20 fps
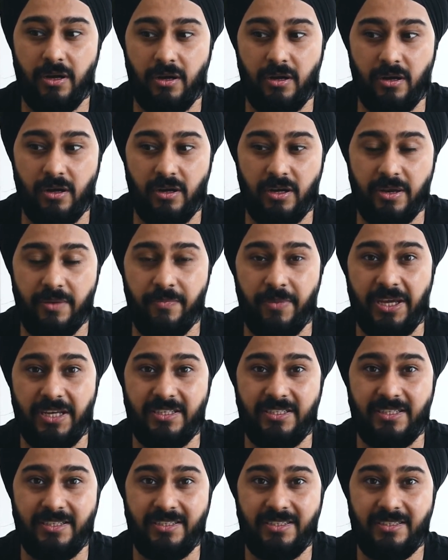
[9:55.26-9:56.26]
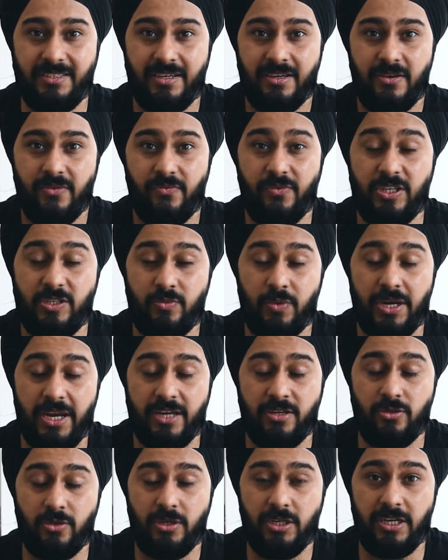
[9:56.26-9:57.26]
images, which will
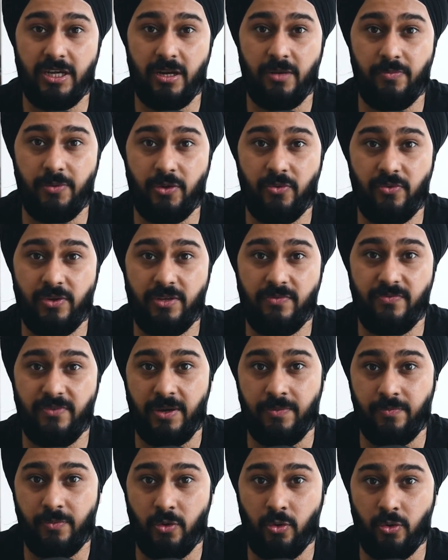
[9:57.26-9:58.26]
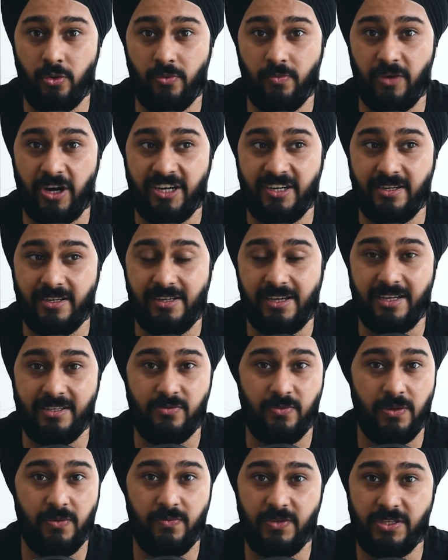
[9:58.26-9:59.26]
actually help you with Web Core Vital as
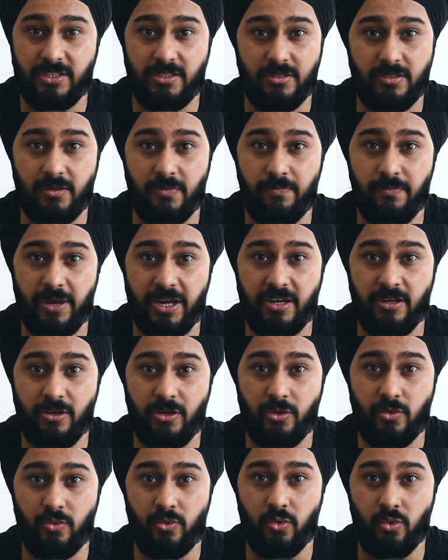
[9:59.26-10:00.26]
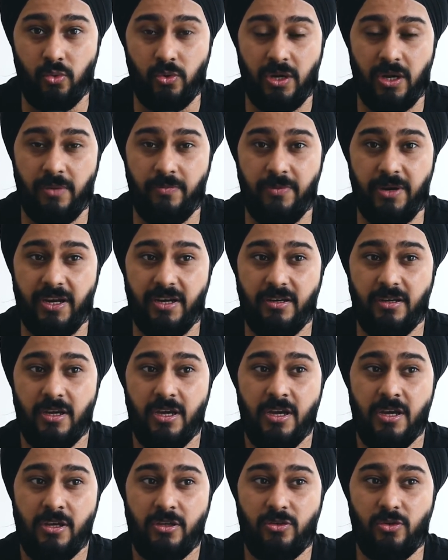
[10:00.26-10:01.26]
well, which is a big new Google update.
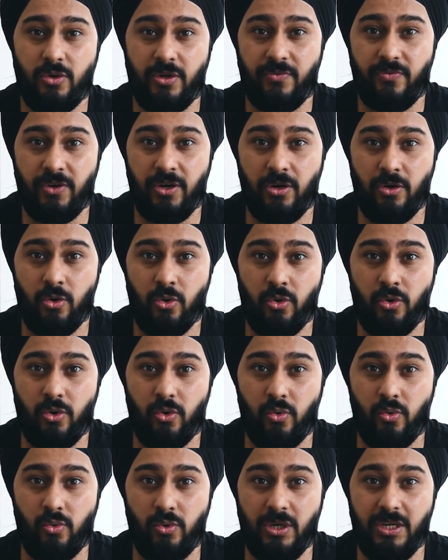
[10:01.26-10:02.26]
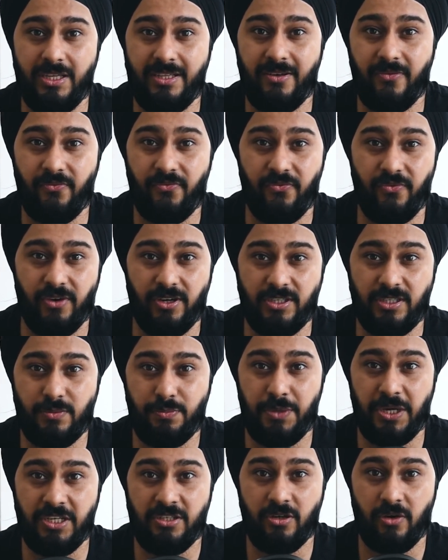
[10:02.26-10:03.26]
So it will load only the first
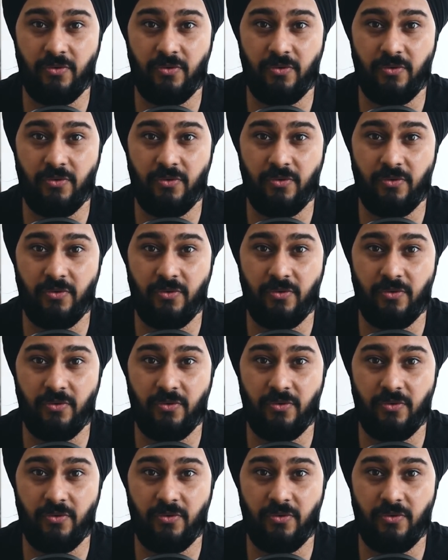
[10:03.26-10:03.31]
page of